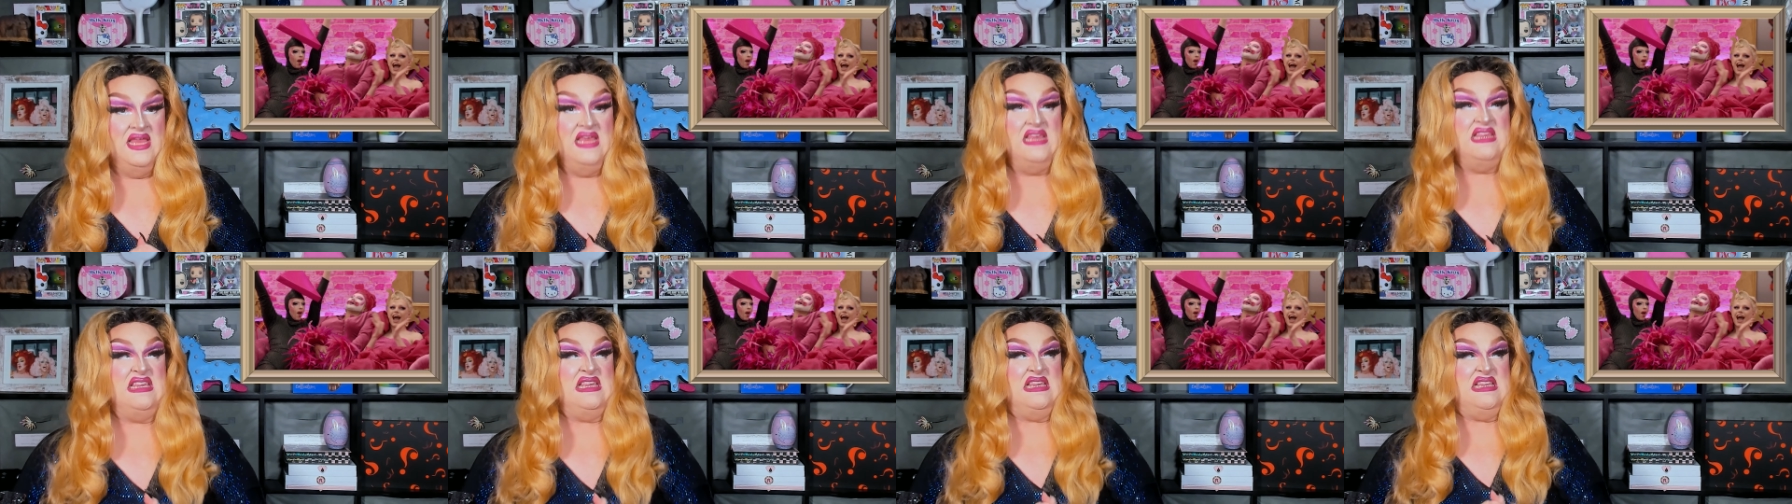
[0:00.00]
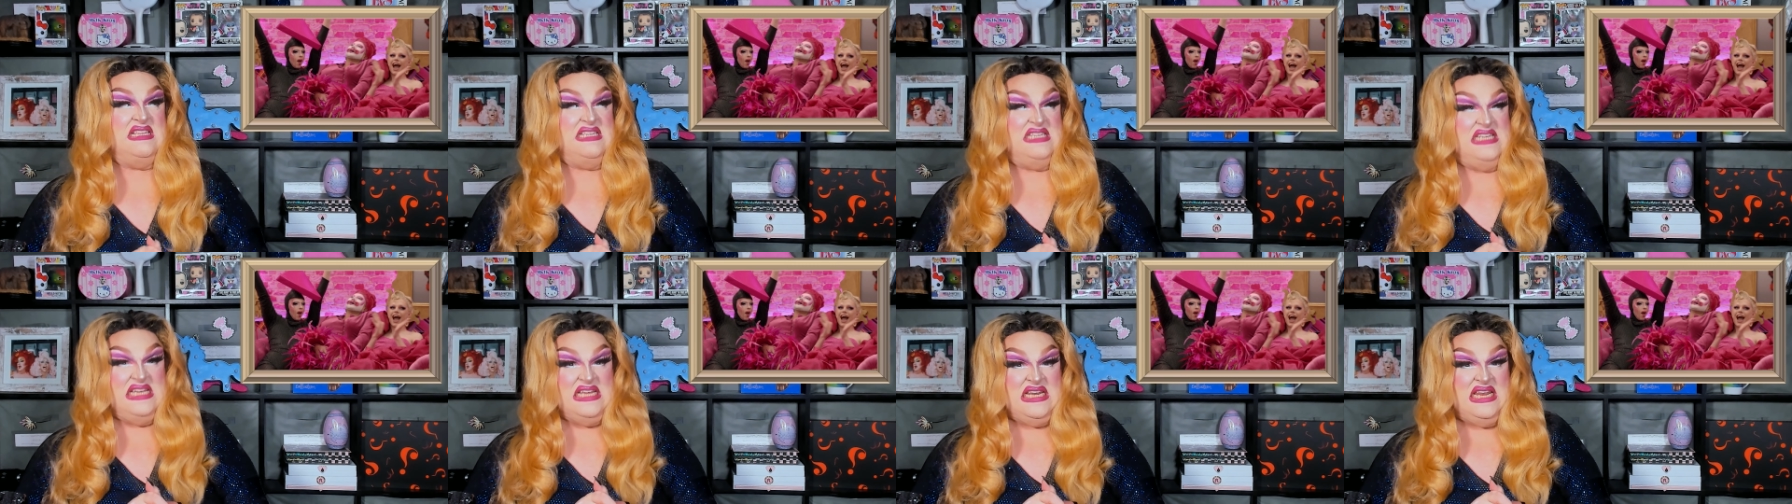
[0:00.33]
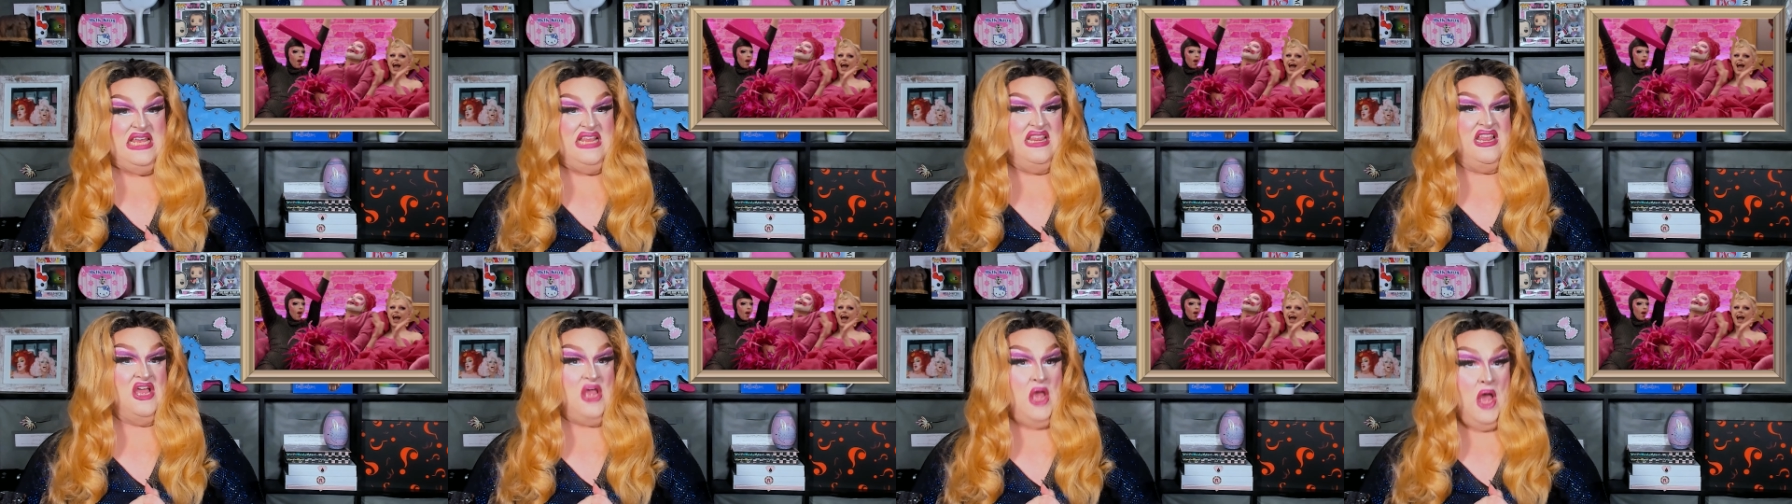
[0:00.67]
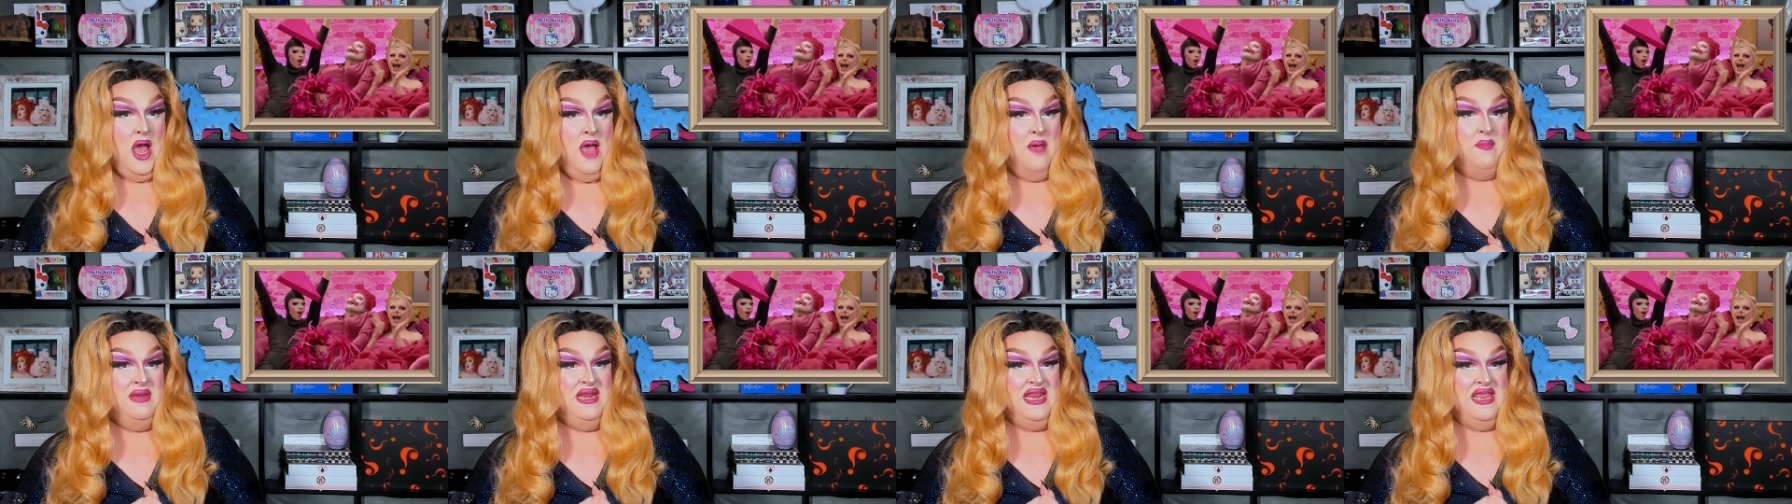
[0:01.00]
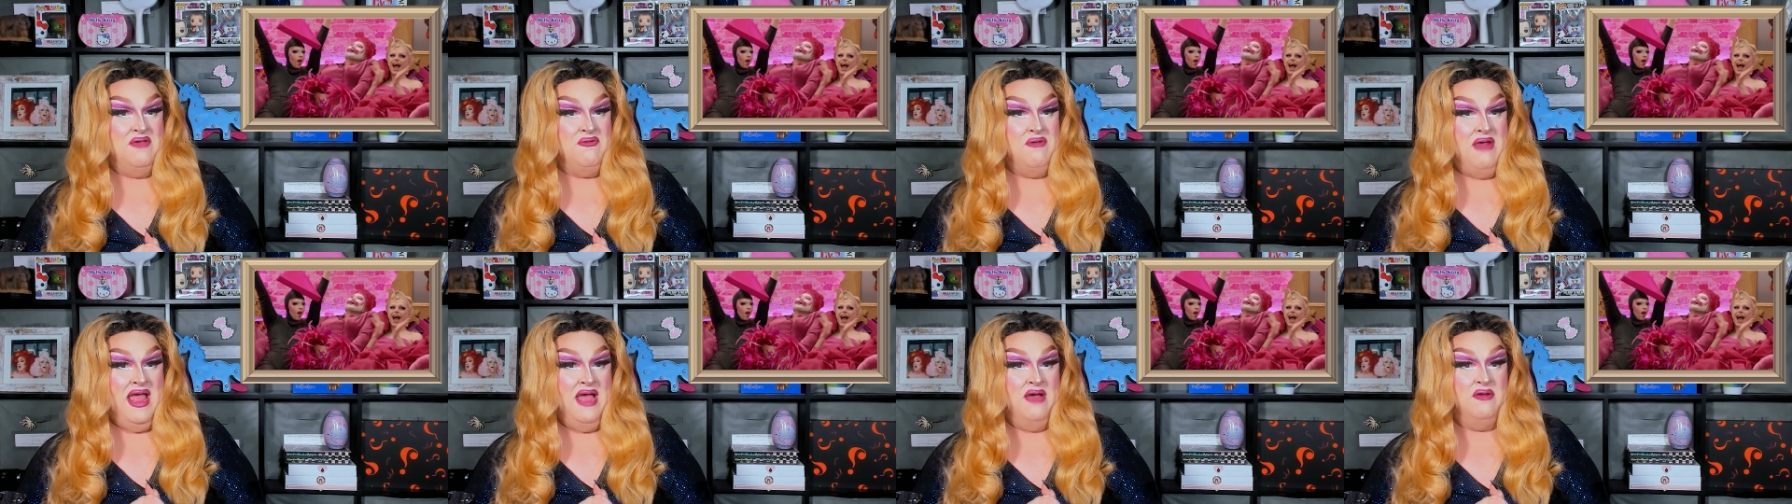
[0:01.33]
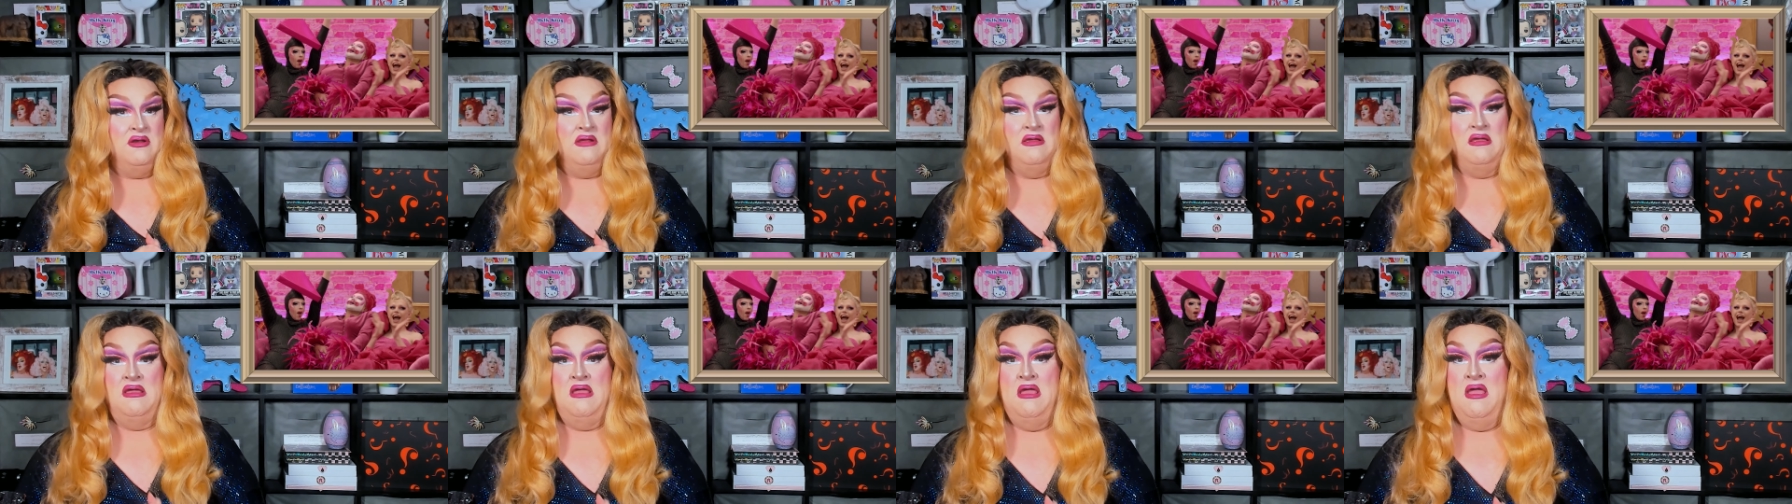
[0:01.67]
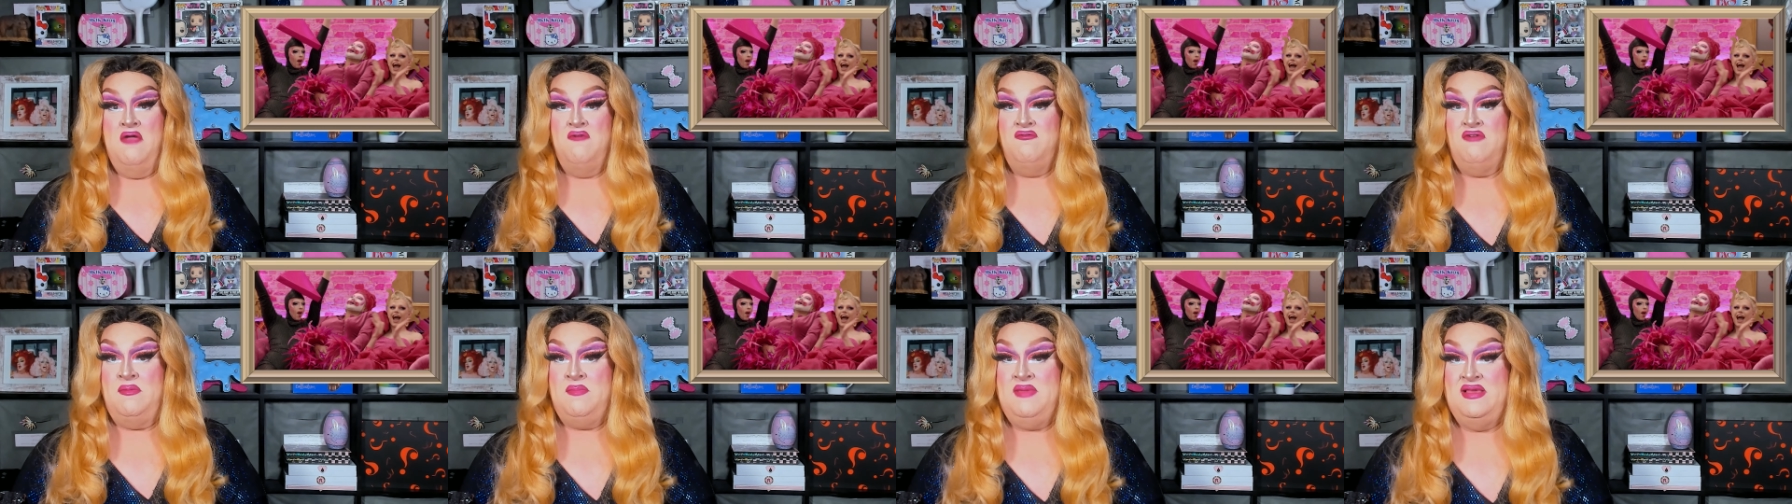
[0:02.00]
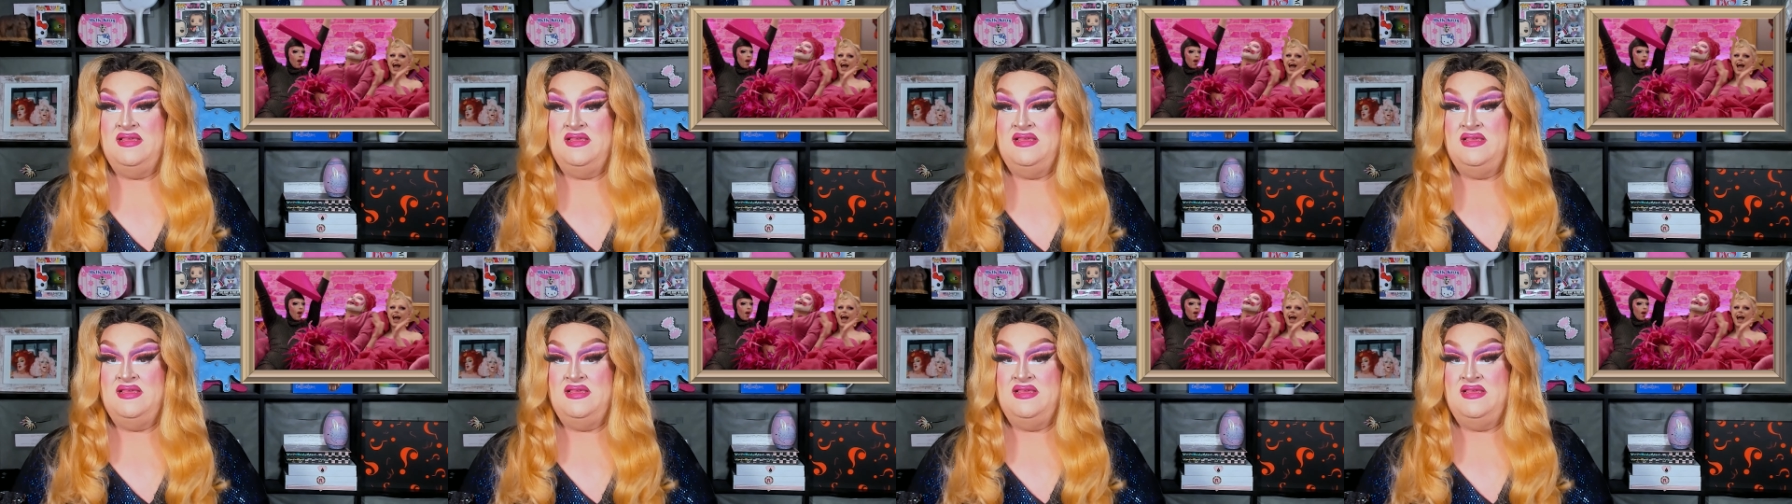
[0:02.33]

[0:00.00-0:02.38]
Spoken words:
stealing the comedy crown from Miss